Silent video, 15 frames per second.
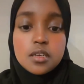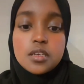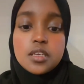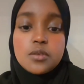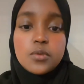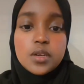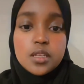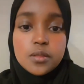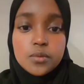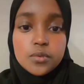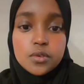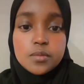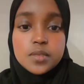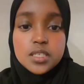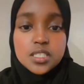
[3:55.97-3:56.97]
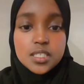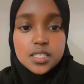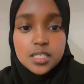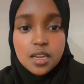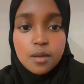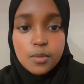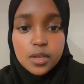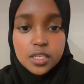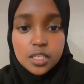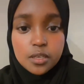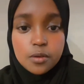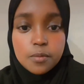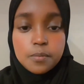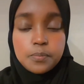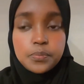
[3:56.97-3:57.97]
He went in the room. He says, salam
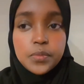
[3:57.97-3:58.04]
alaikum.